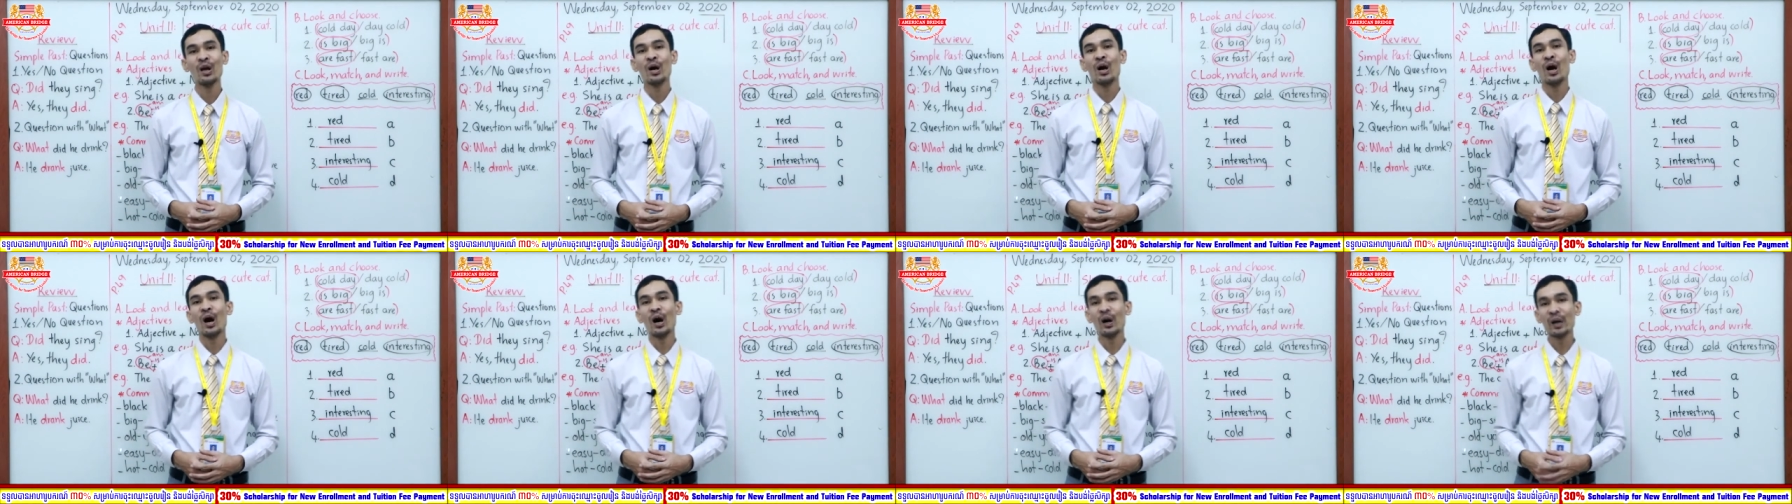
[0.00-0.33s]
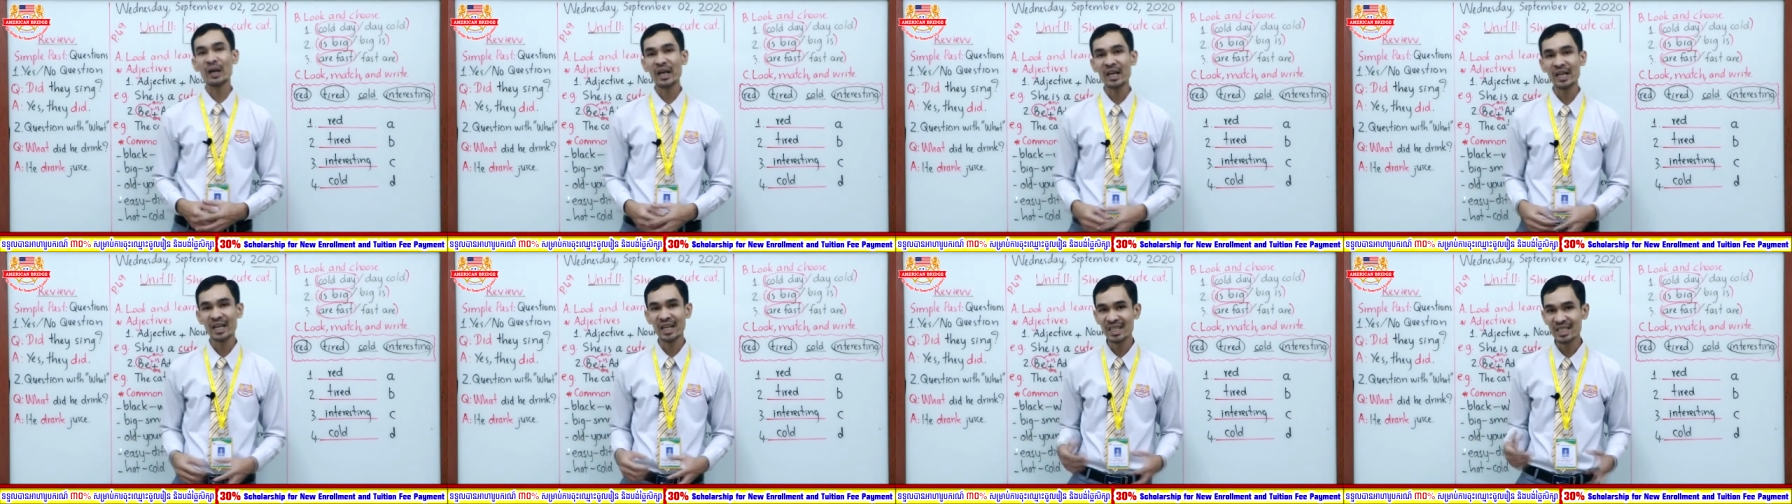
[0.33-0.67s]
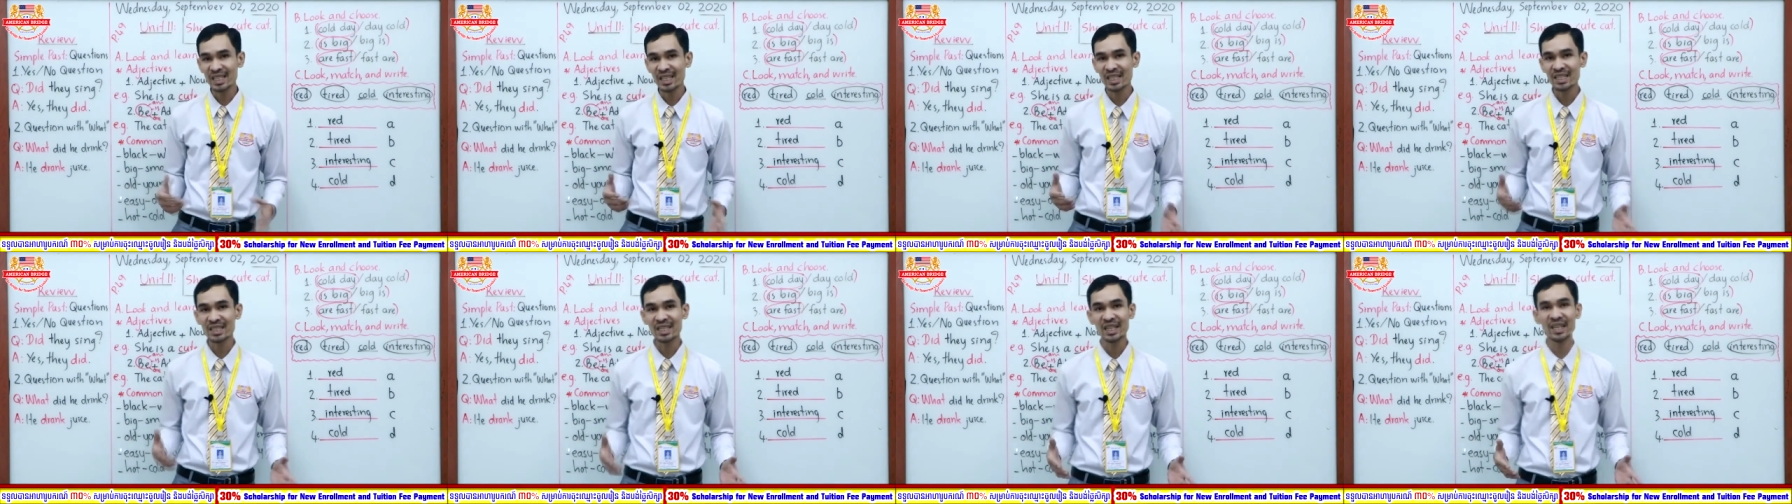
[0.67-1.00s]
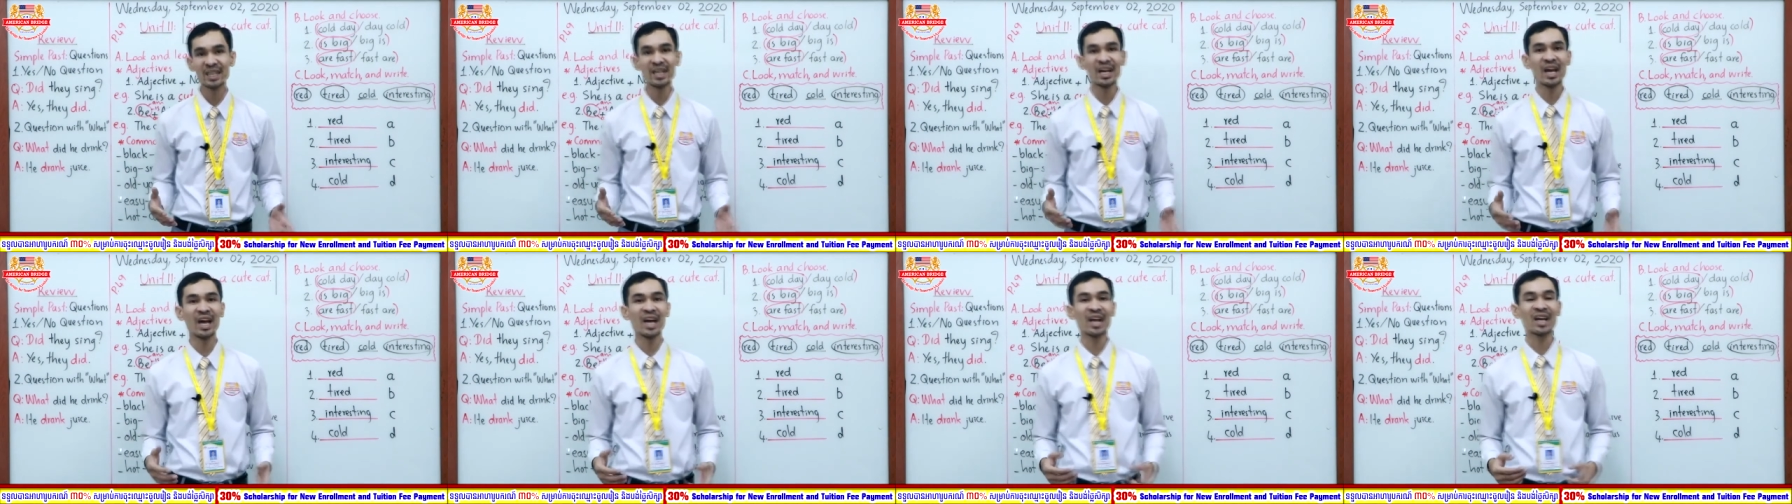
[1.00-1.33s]
Okay, this is
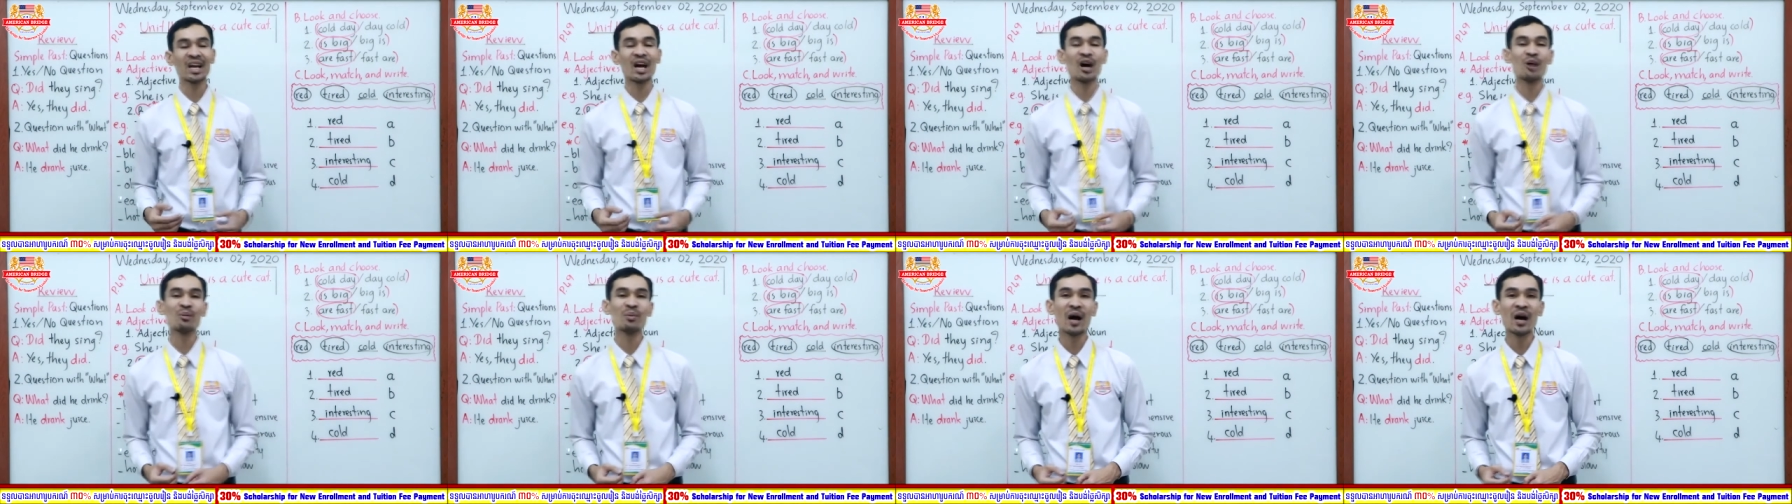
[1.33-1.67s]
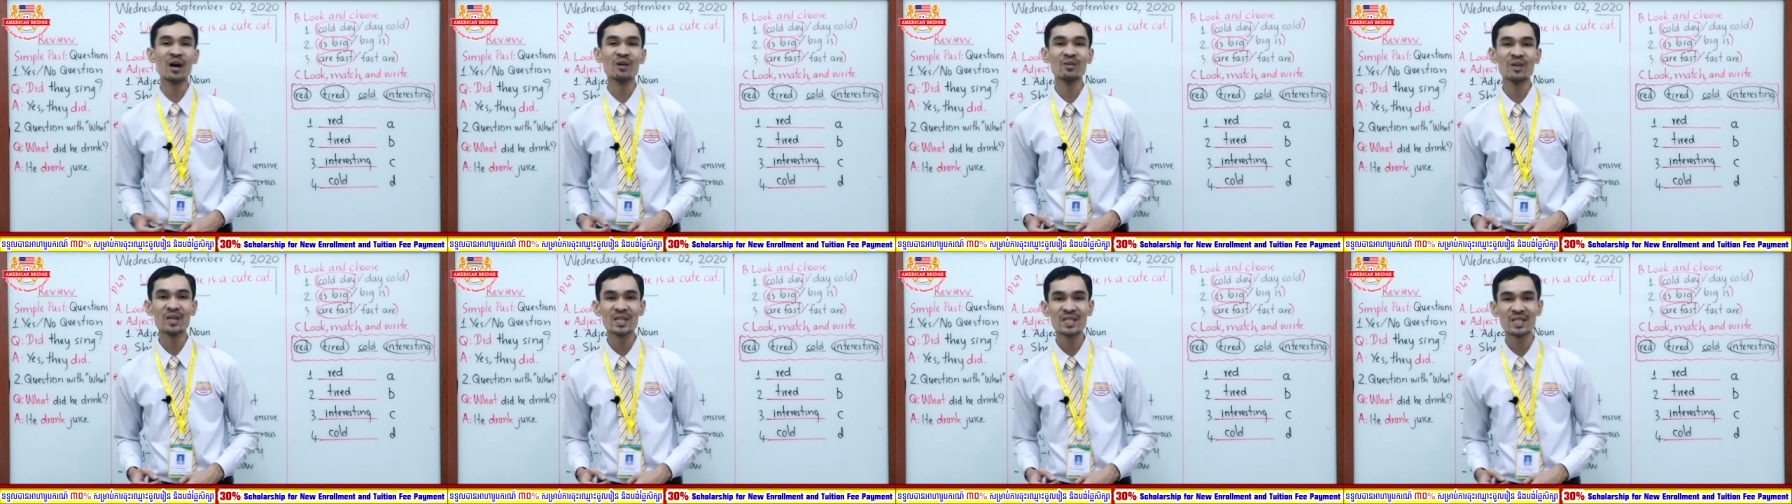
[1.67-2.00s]
the end of our